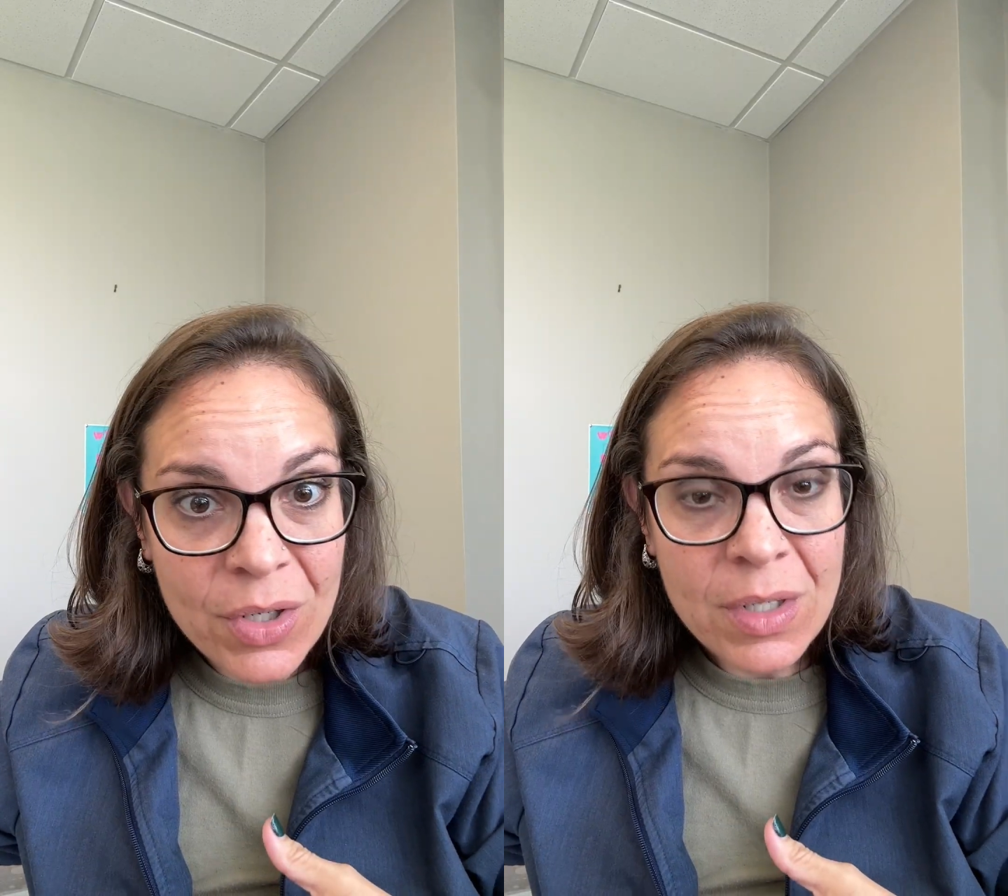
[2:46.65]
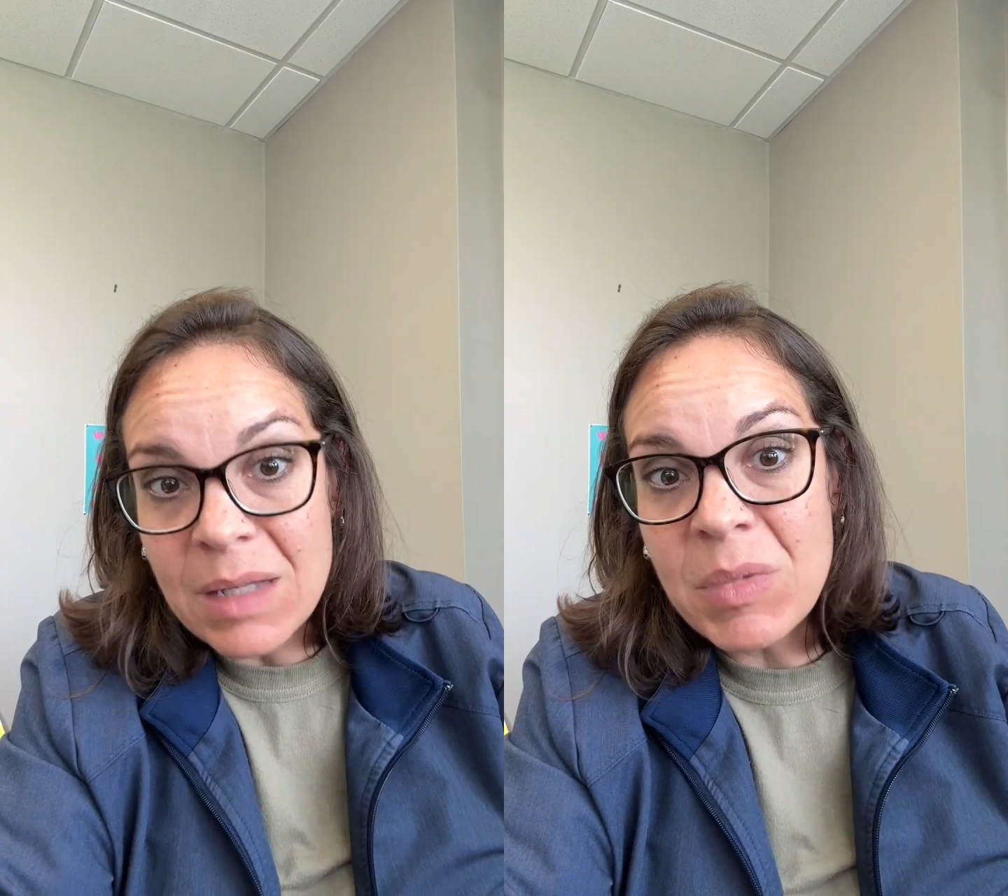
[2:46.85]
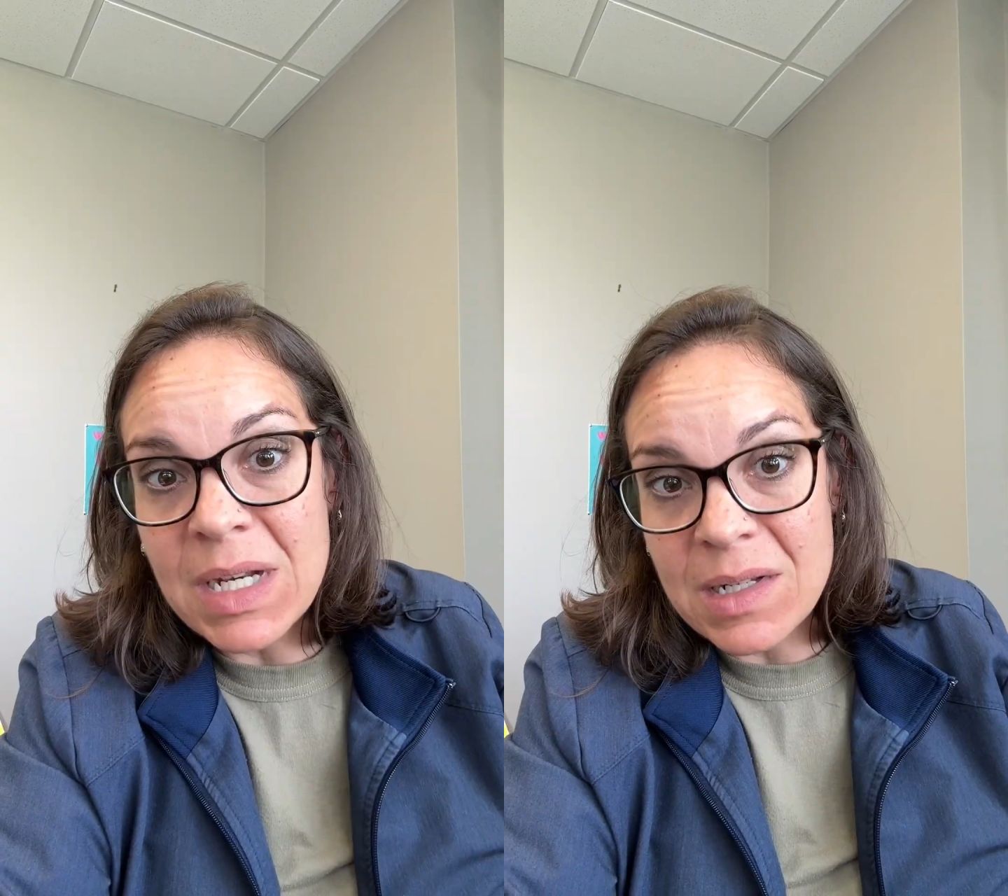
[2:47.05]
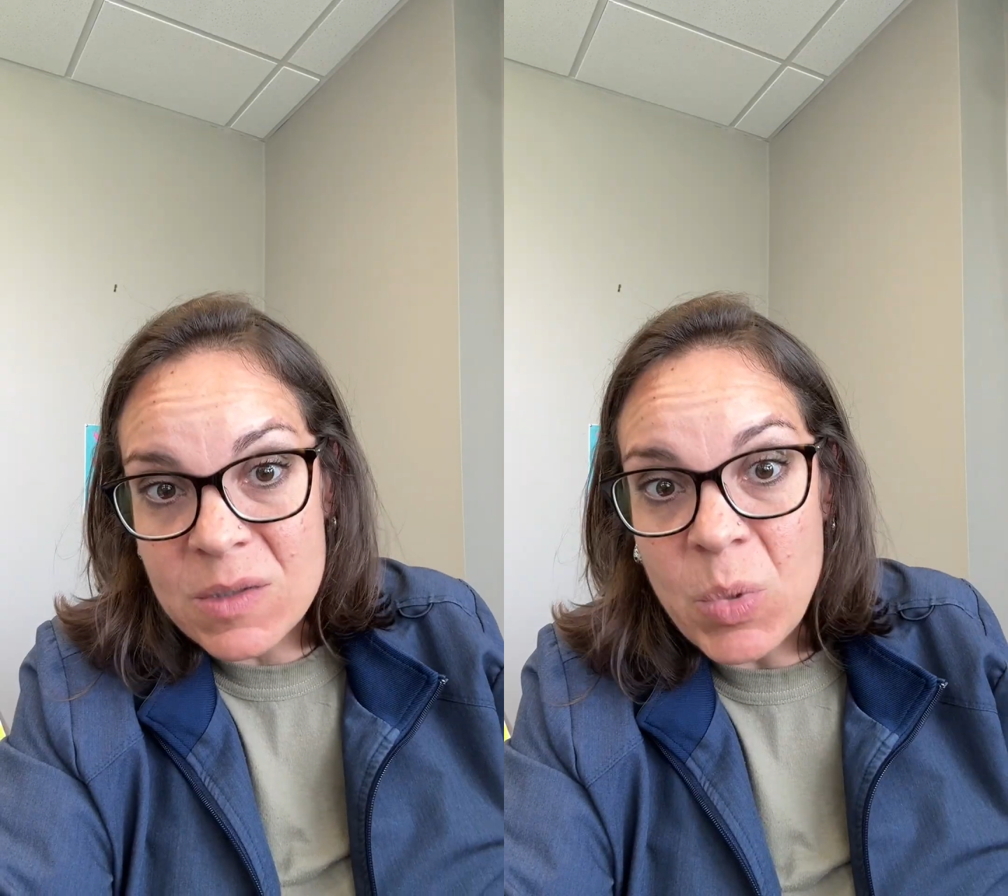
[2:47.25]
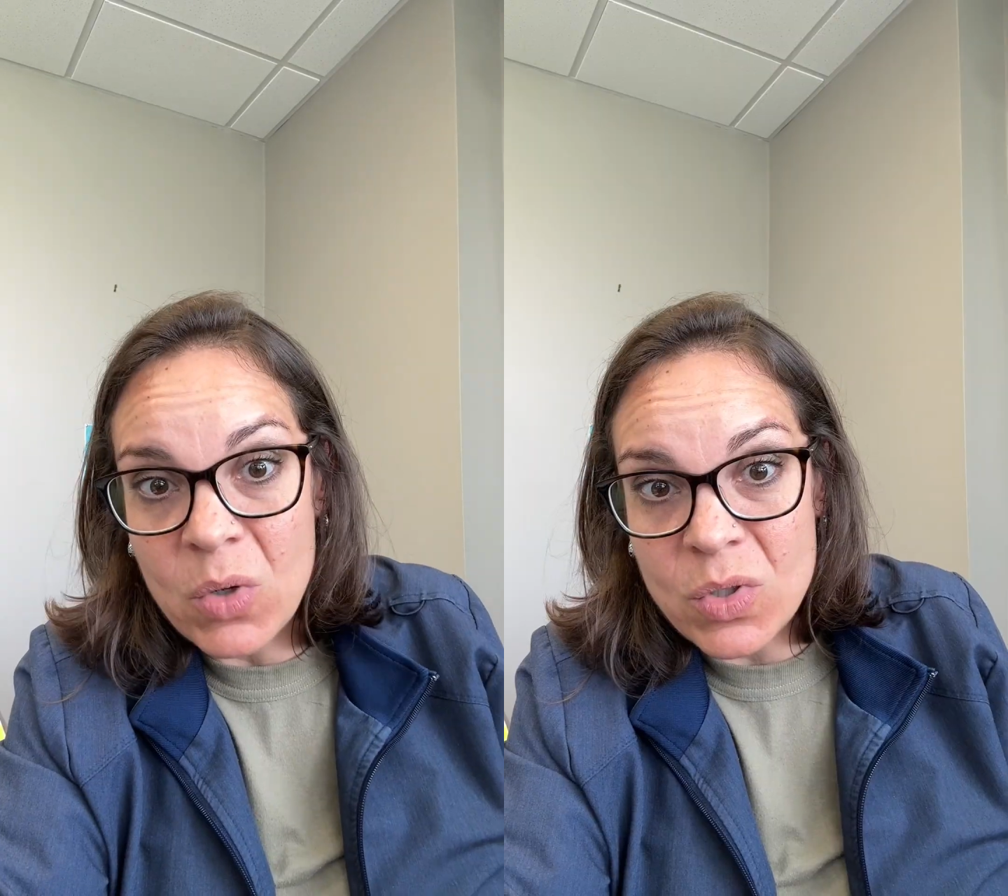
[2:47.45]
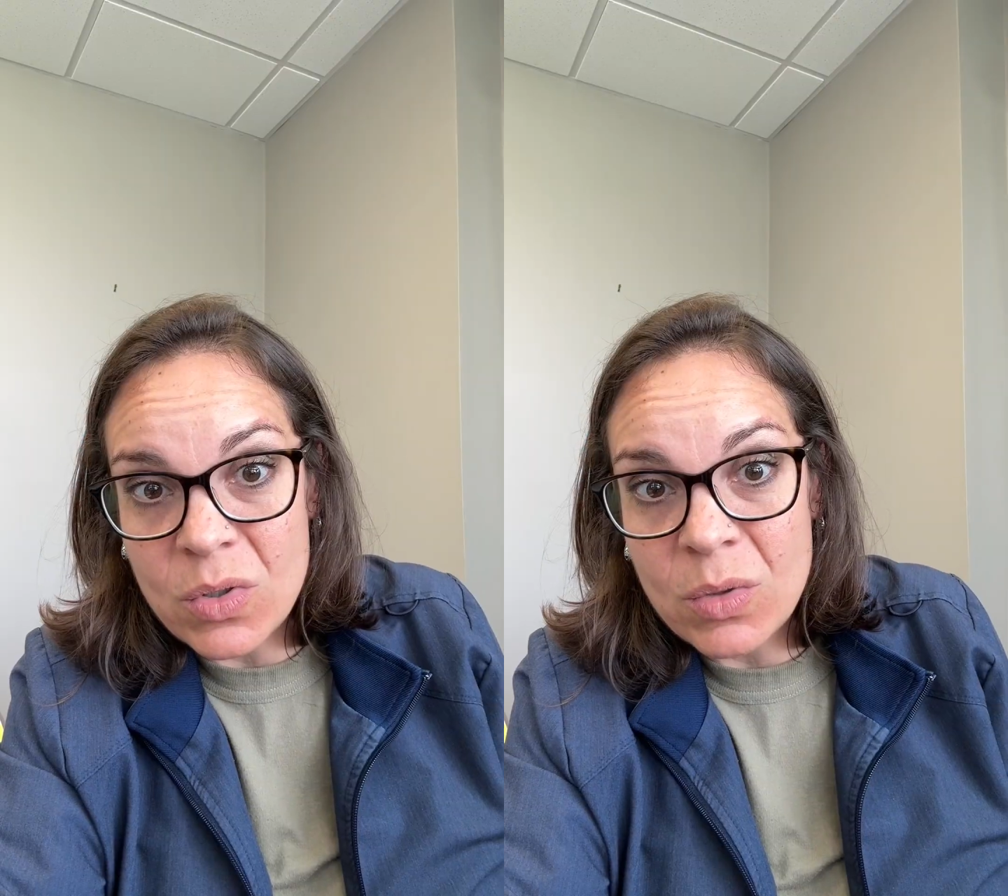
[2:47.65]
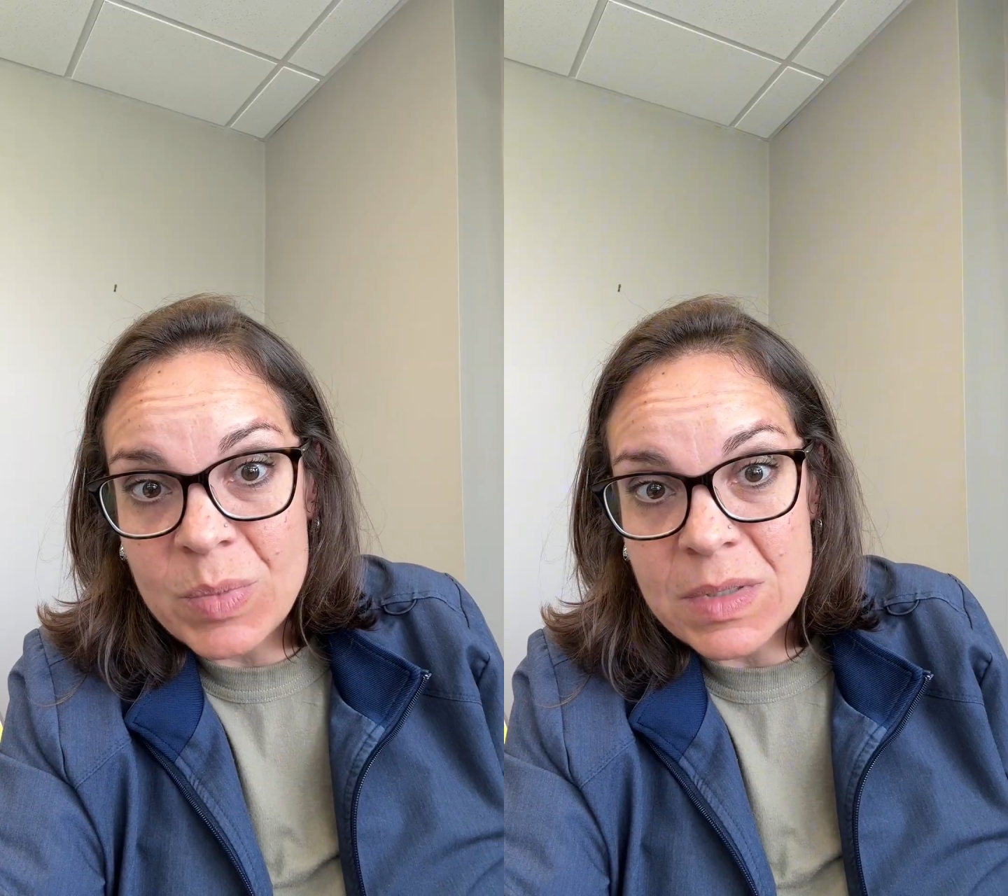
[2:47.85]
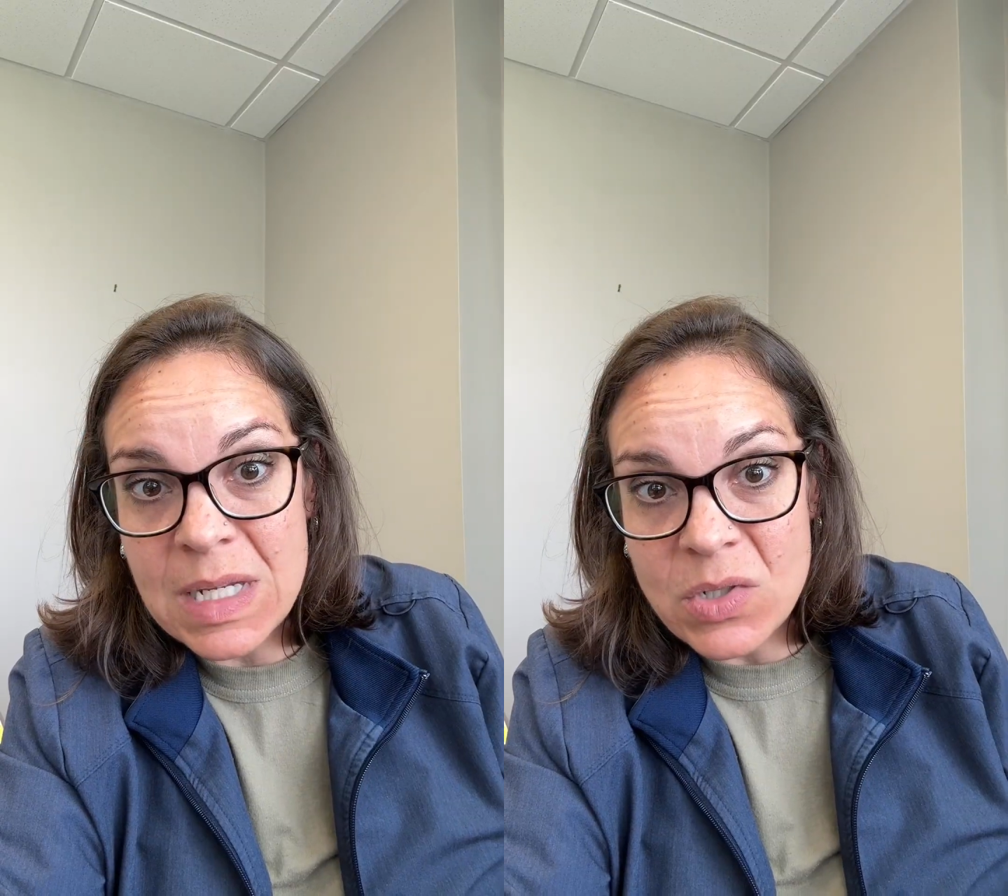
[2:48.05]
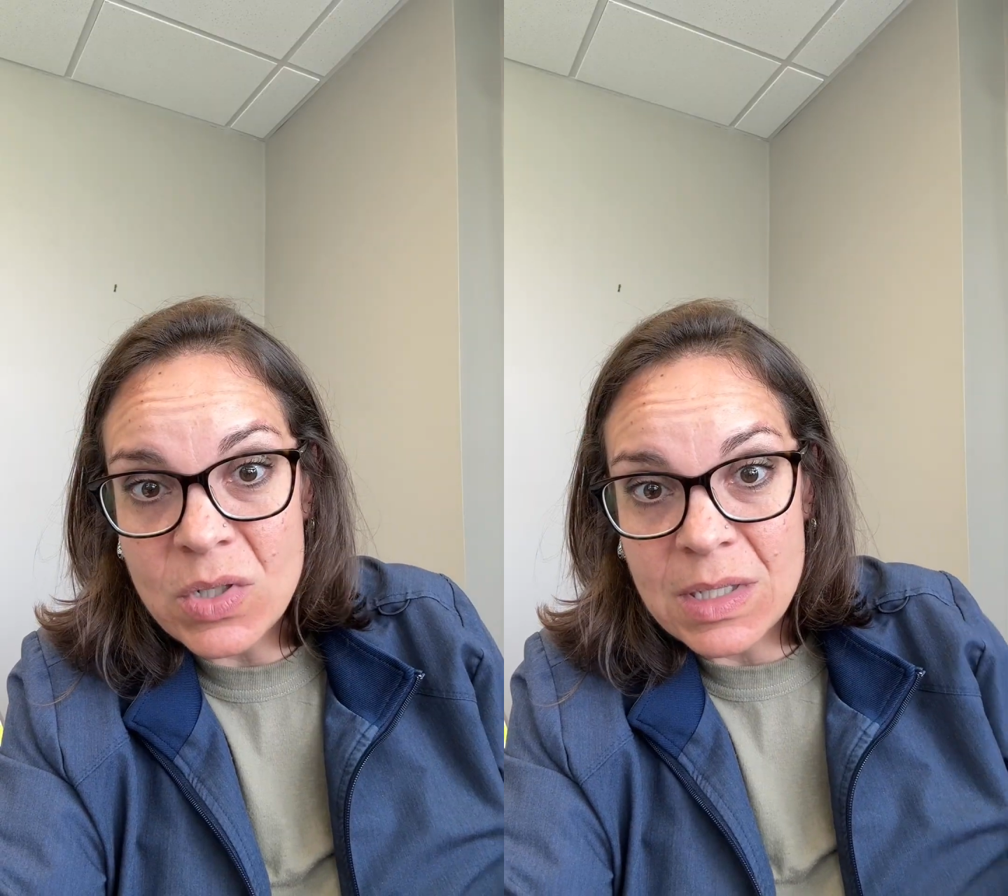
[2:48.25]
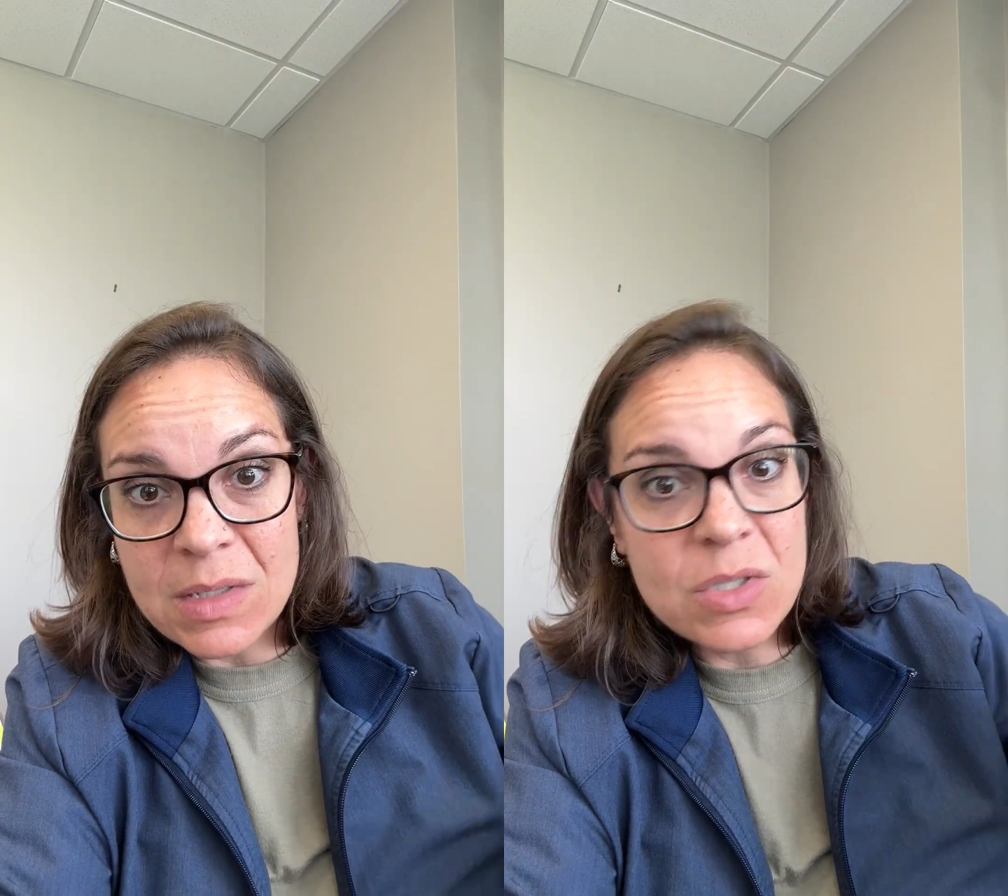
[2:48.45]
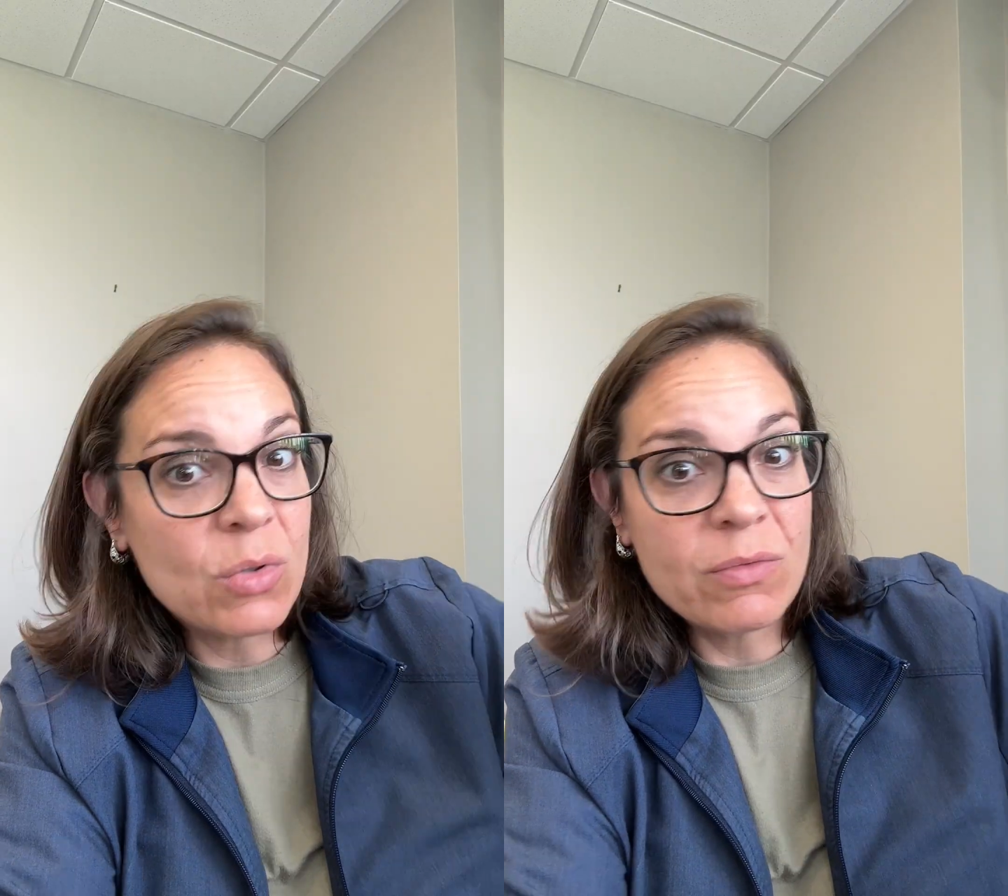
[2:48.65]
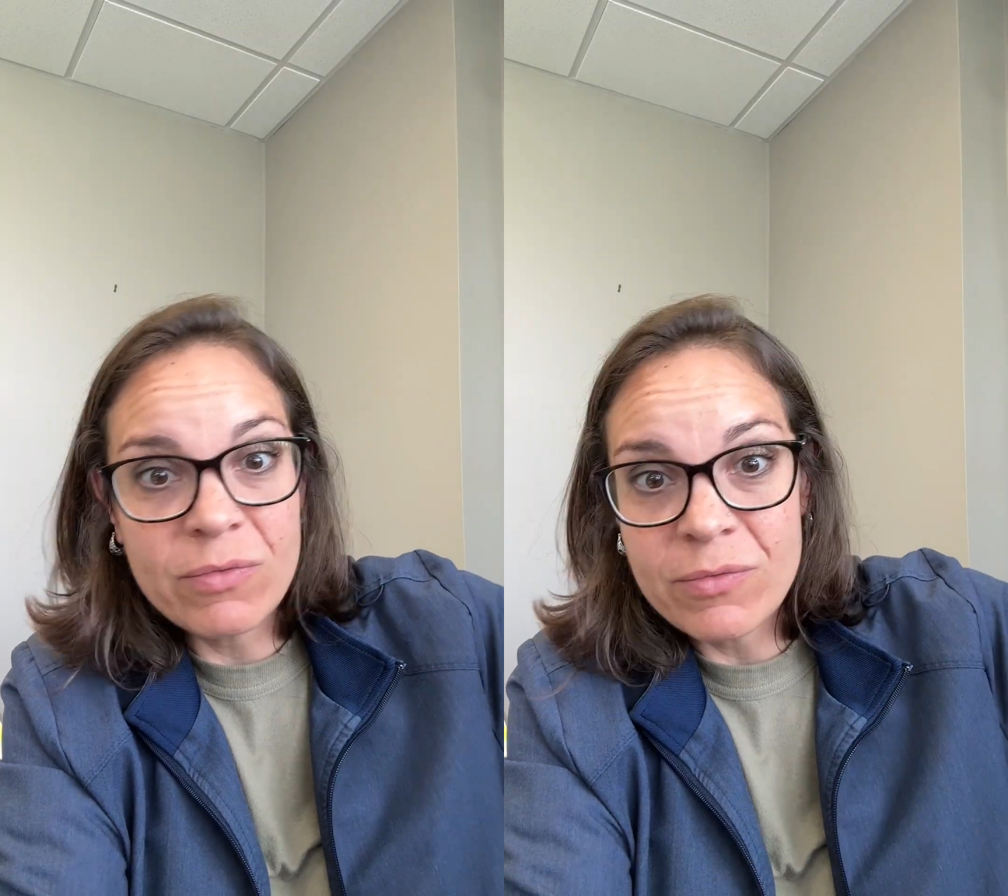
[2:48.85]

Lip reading: limit exposure potentially to